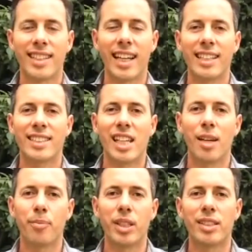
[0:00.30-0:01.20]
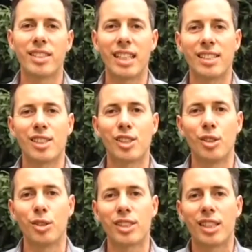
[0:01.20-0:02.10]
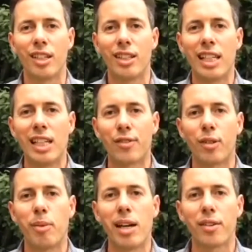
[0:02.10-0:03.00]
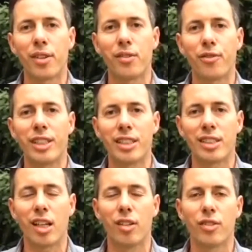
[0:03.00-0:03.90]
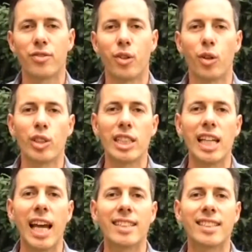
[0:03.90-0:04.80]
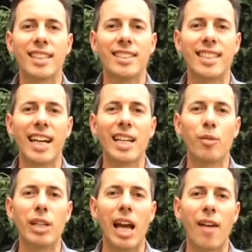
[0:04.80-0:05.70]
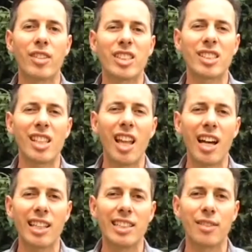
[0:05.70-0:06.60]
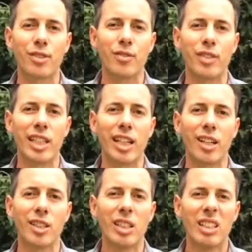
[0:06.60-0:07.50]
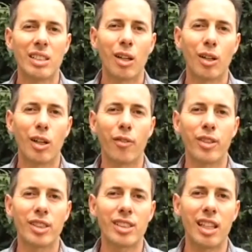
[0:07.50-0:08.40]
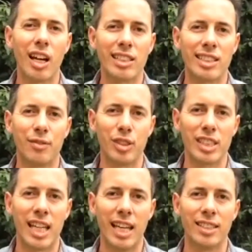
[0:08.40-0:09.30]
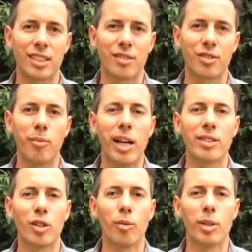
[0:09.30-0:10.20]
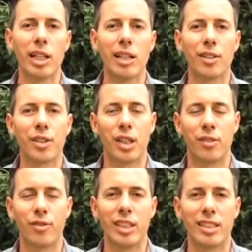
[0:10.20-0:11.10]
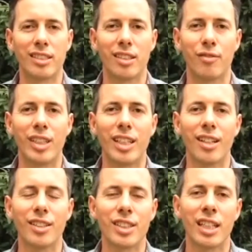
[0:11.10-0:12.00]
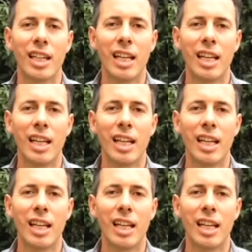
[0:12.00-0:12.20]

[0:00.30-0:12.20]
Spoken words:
G'day champions, it's Stuart Stone here from Health and Fitness Over 40, and today we have a slightly different video going off on a slight different tangent from our normal health and fitness videos.